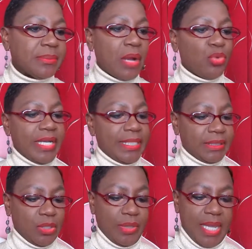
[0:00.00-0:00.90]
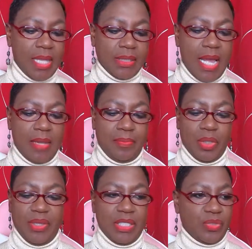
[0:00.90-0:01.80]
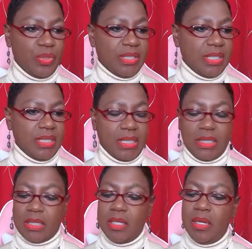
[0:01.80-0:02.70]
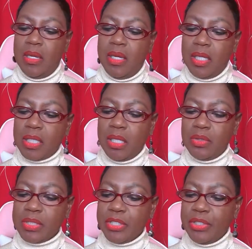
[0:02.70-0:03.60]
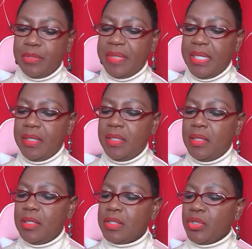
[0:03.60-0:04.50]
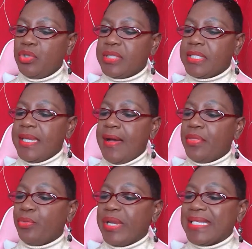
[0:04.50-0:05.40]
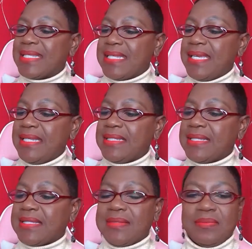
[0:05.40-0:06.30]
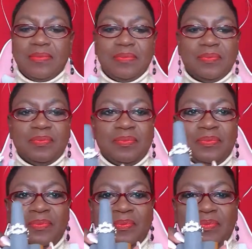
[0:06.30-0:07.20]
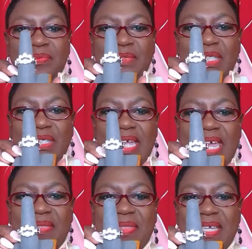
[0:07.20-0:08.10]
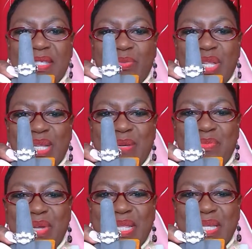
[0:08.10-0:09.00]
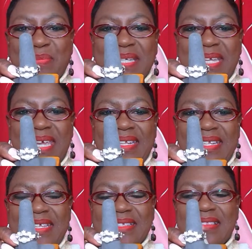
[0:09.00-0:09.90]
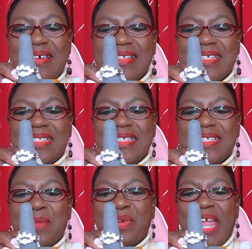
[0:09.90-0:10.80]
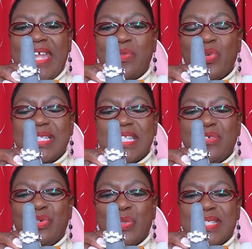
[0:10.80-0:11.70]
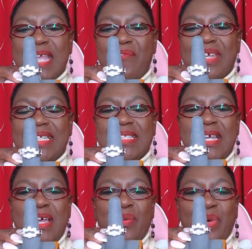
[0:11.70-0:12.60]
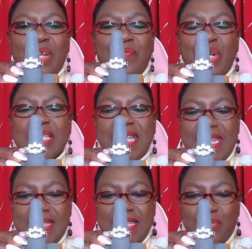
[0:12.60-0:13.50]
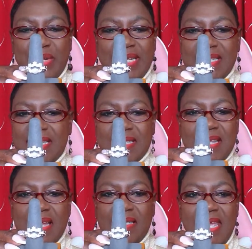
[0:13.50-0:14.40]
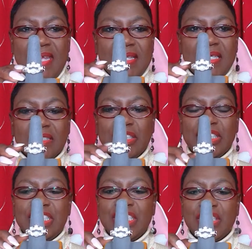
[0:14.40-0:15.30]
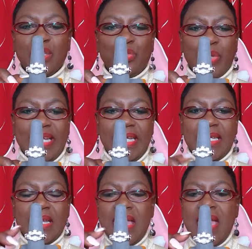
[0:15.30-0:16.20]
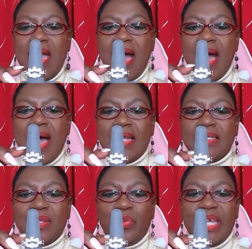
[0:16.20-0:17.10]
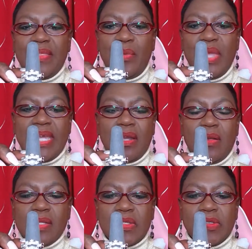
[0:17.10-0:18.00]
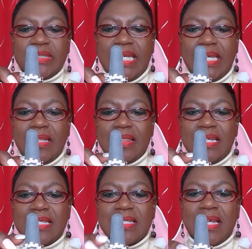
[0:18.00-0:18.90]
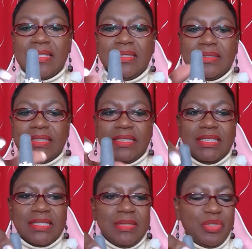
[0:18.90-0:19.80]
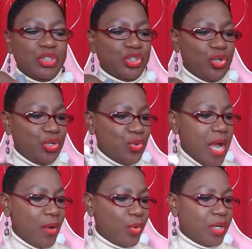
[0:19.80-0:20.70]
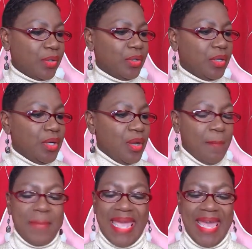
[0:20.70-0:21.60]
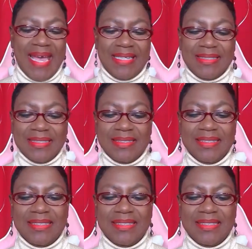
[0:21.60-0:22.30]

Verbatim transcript: my rings. Okay, I'll, I'll pull this one since it's closer to me. So you'll see how the ring sits. Look at this. Welcome, welcome to Candy's Closet. This is number 8107, one of our dainty rings. It's not a knuckle to knuckle ring. And the way that we can also tell that it's not knuckle to knuckle, I'm going to show you our band.